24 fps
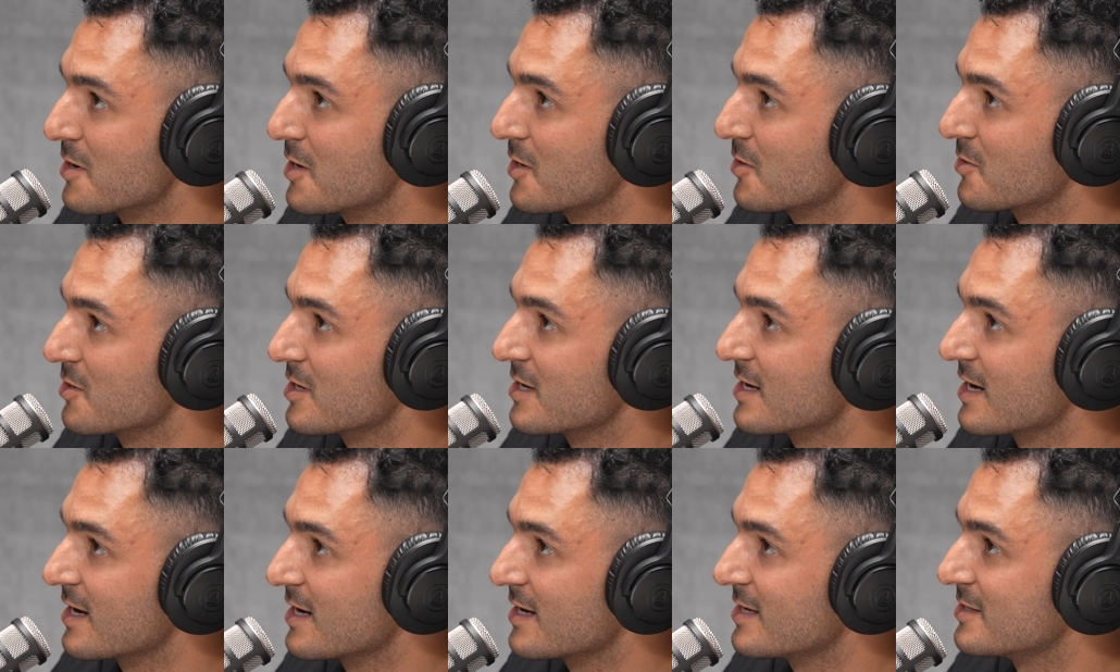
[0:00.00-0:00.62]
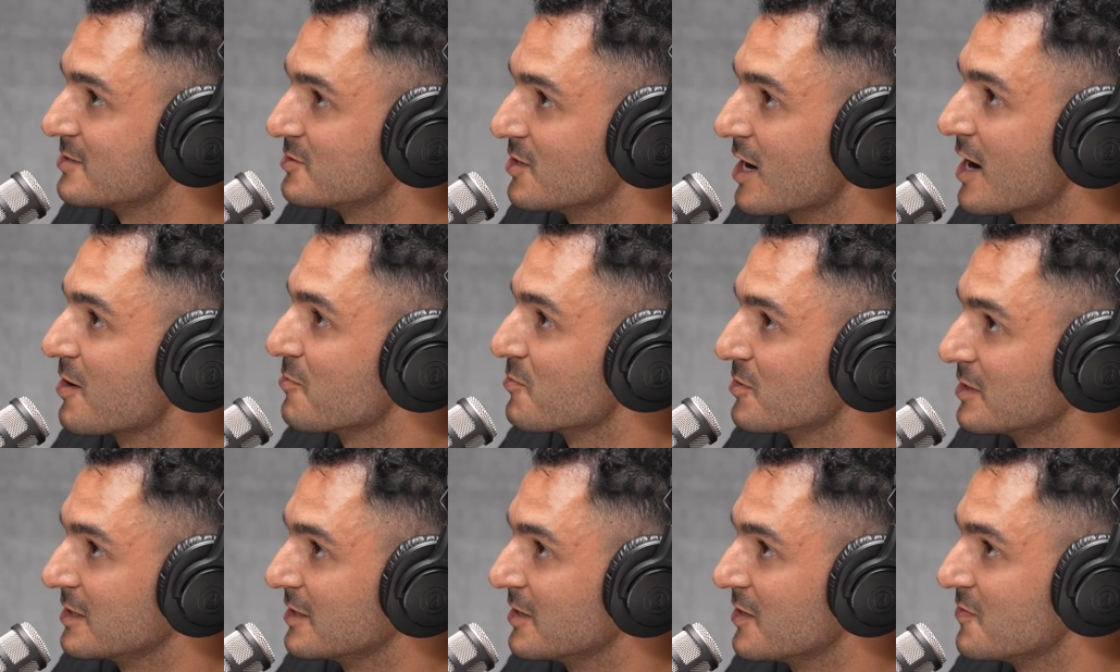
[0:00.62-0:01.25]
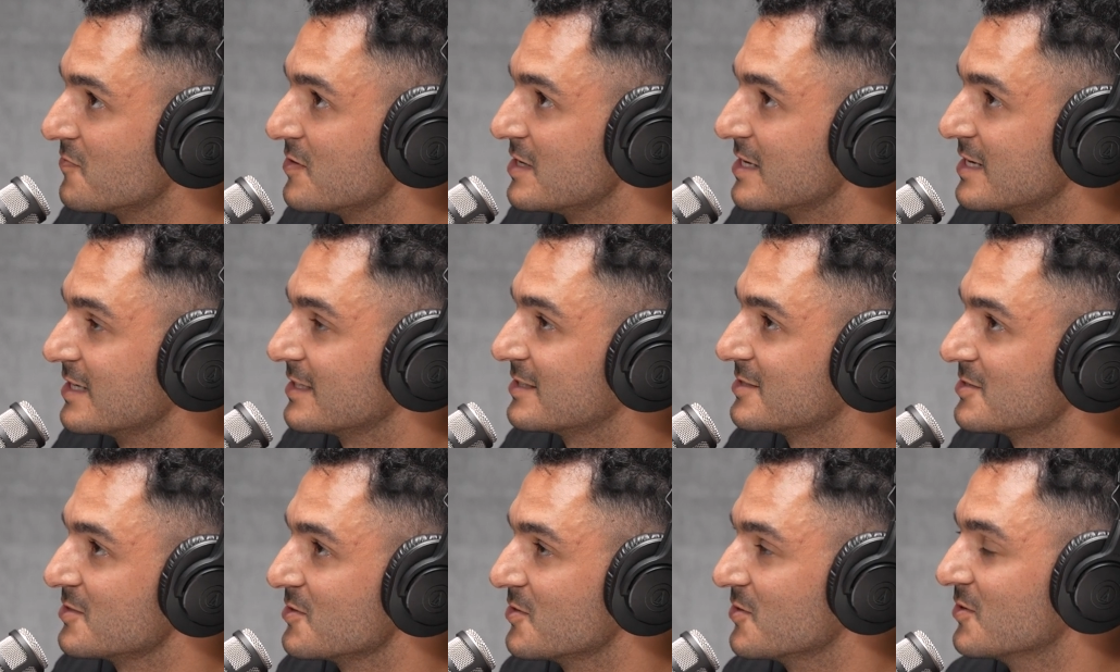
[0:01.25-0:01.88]
hungry, and I really love eating
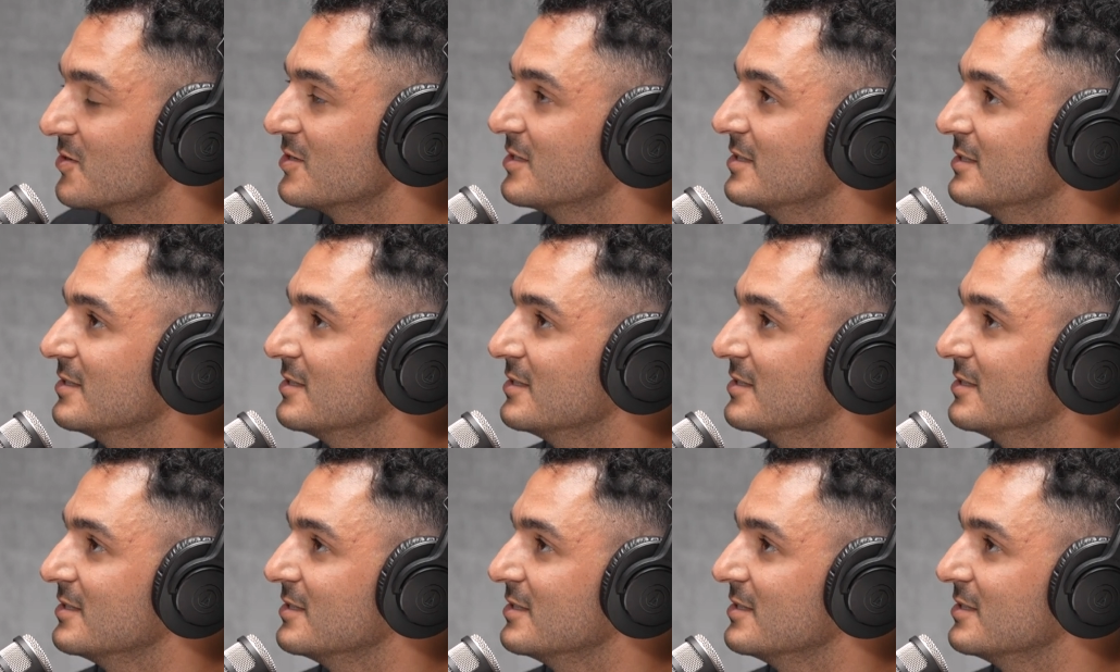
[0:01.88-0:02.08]
too.